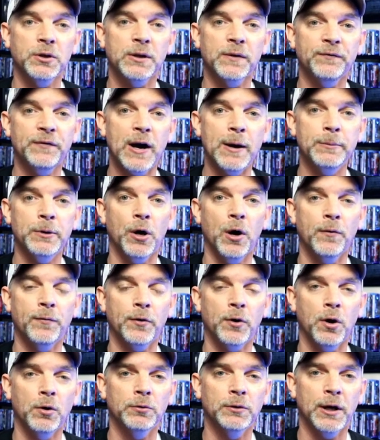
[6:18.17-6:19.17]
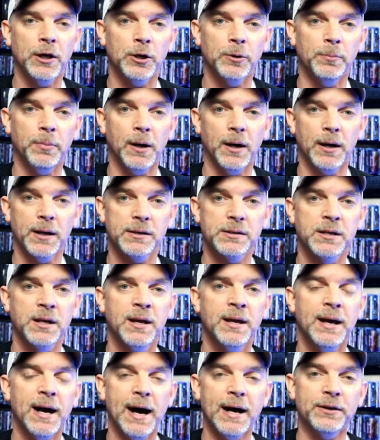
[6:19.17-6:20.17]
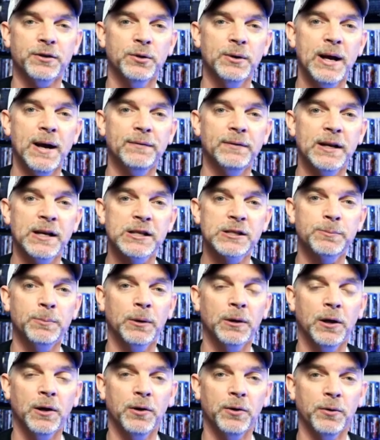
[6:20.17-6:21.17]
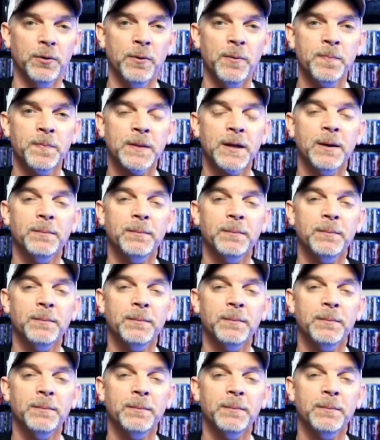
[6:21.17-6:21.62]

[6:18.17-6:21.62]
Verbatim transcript: you can find me over on Letterboxd. I do have links below.